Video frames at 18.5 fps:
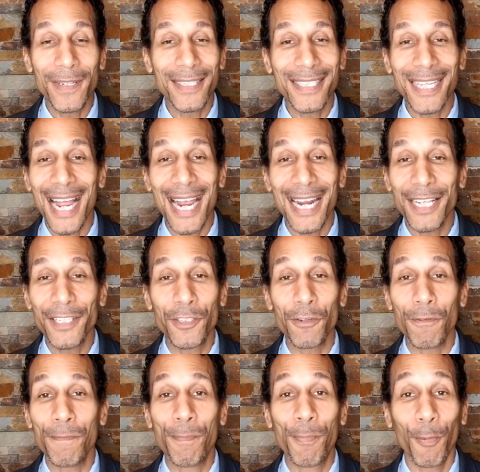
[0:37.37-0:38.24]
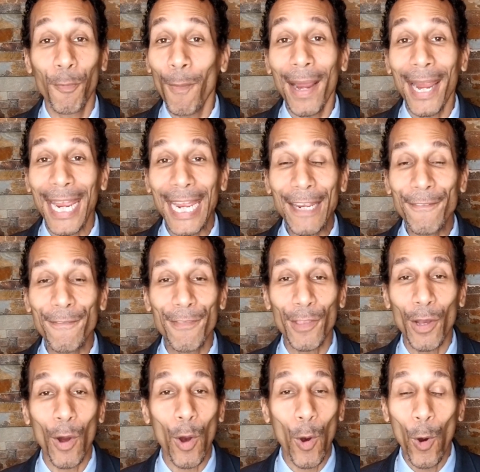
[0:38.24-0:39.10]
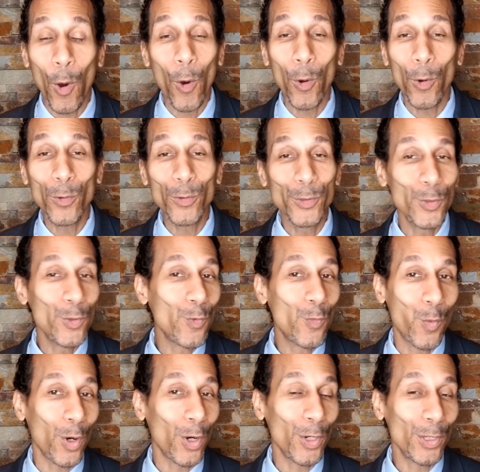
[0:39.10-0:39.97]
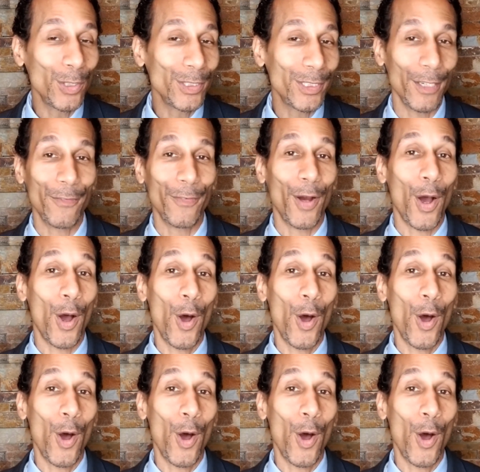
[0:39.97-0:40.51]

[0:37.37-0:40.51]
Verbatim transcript: decided to brave the whole new world of